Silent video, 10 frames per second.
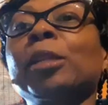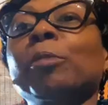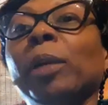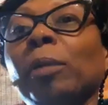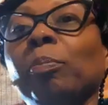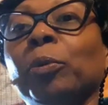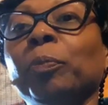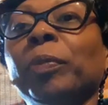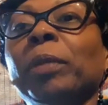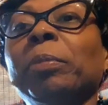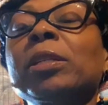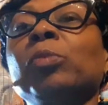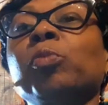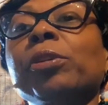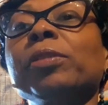people because
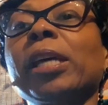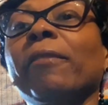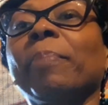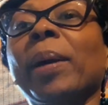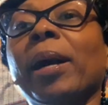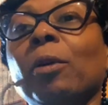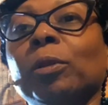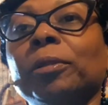words have power.